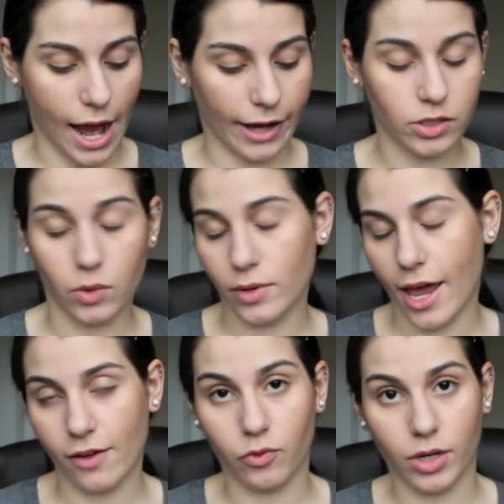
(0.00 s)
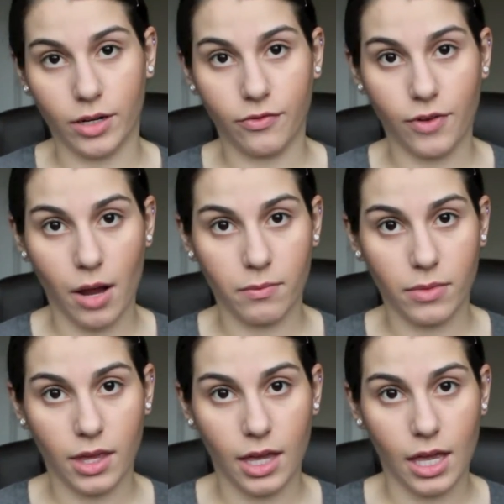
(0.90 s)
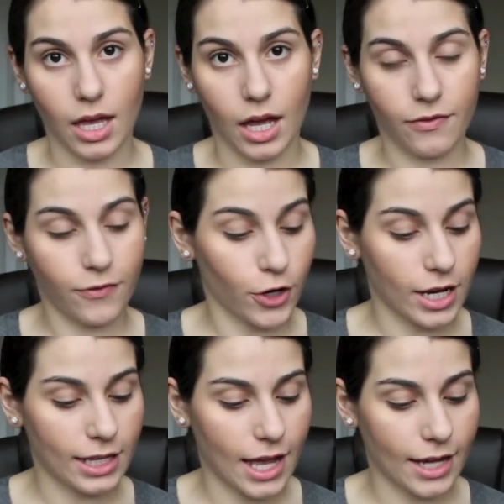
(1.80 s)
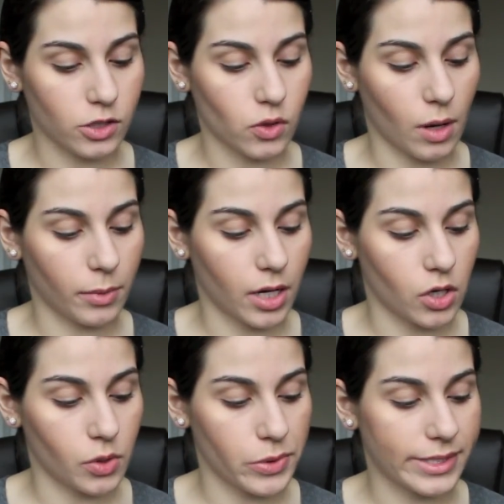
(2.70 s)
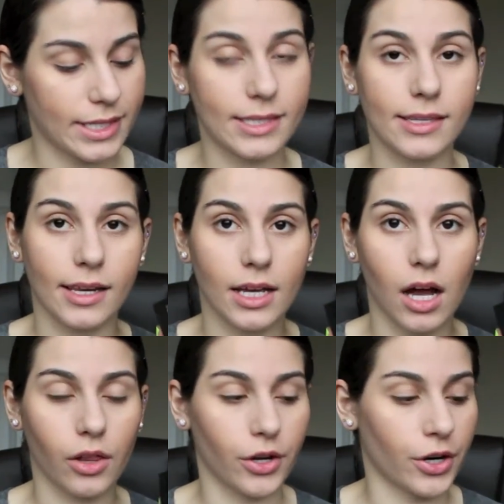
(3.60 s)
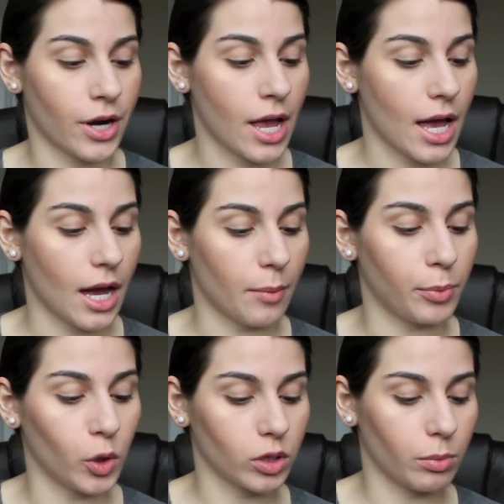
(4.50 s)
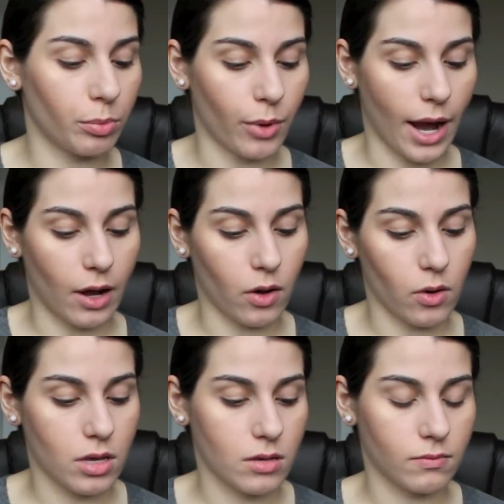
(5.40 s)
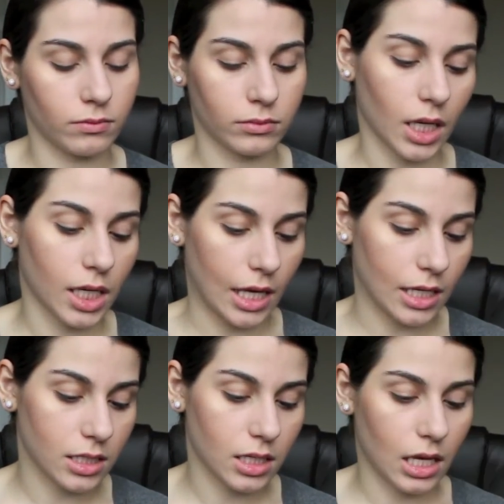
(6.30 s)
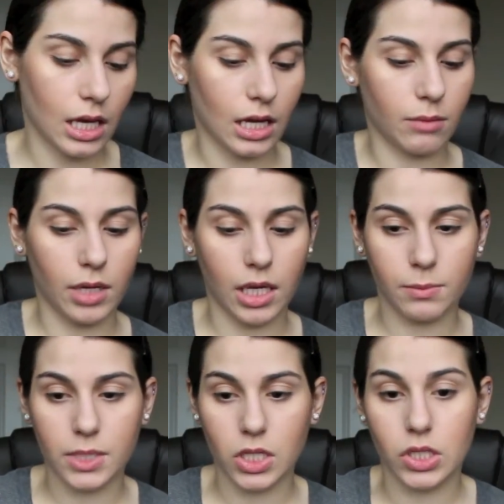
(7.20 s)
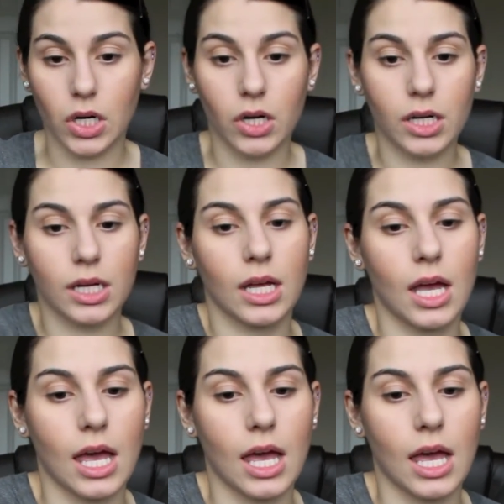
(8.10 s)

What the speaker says: I don't have one from the Fergie line, so I'm going to use the City Color Bold Brow Kit in medium to dark.